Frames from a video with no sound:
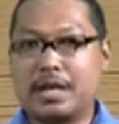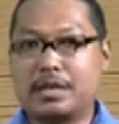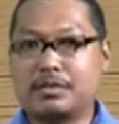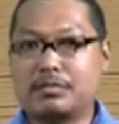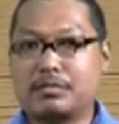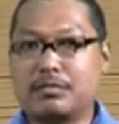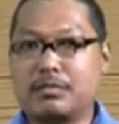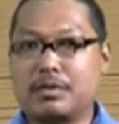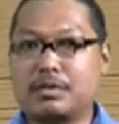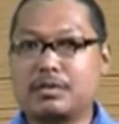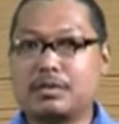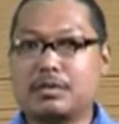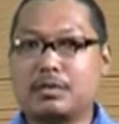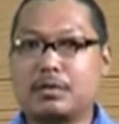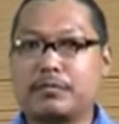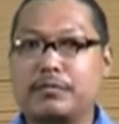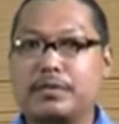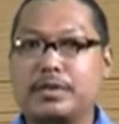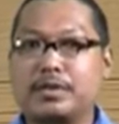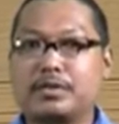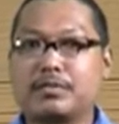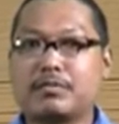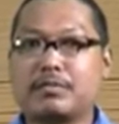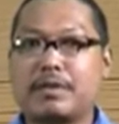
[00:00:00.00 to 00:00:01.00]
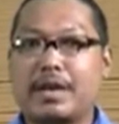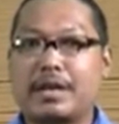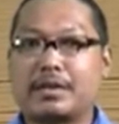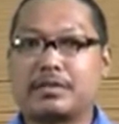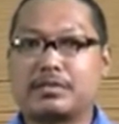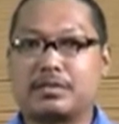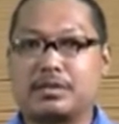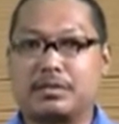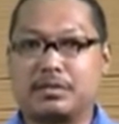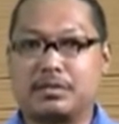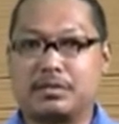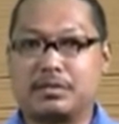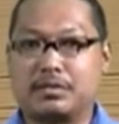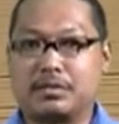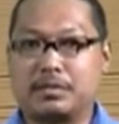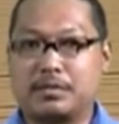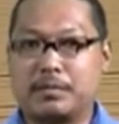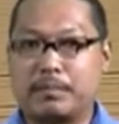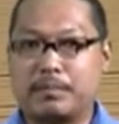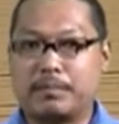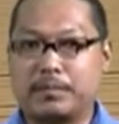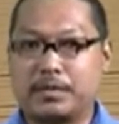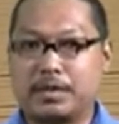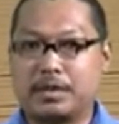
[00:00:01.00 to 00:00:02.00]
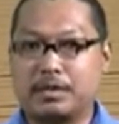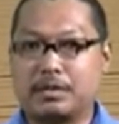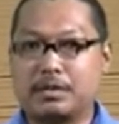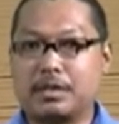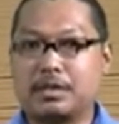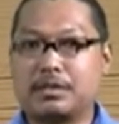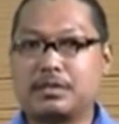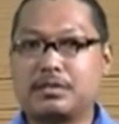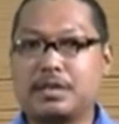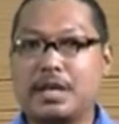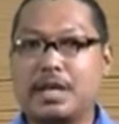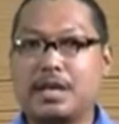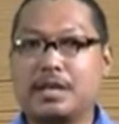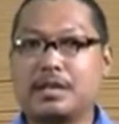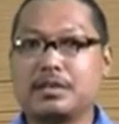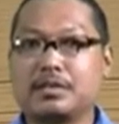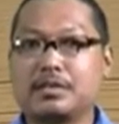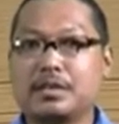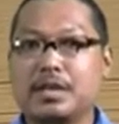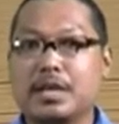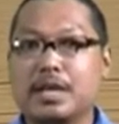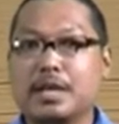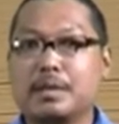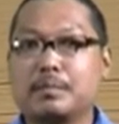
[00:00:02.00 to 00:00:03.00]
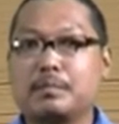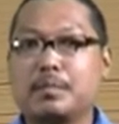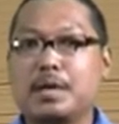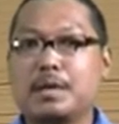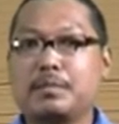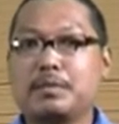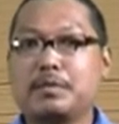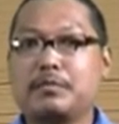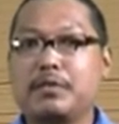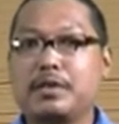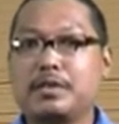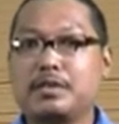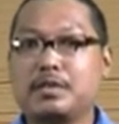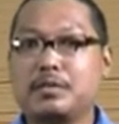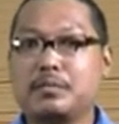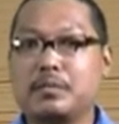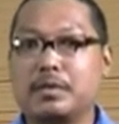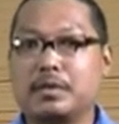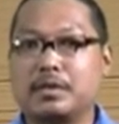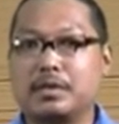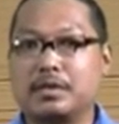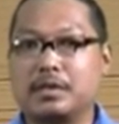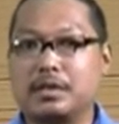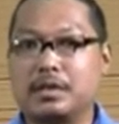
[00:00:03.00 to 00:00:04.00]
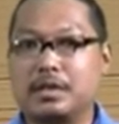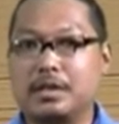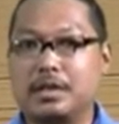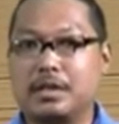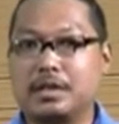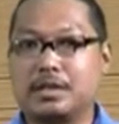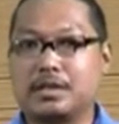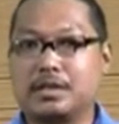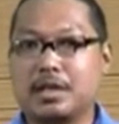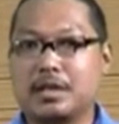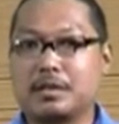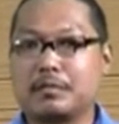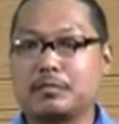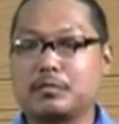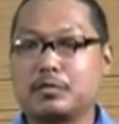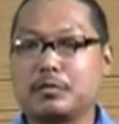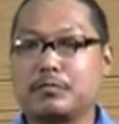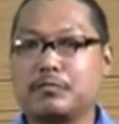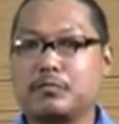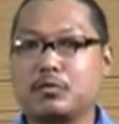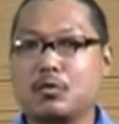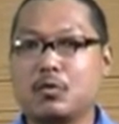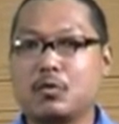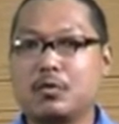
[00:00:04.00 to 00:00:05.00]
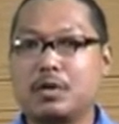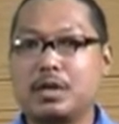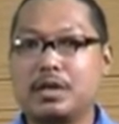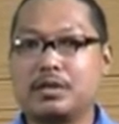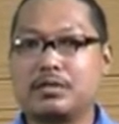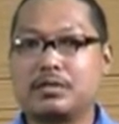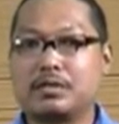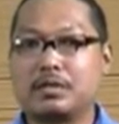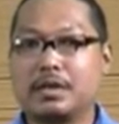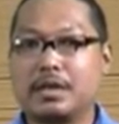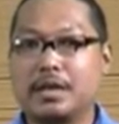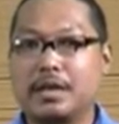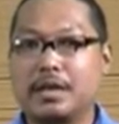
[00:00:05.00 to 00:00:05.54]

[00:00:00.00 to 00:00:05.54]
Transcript: as a result of interactions. These changes may be visible in terms of knowledge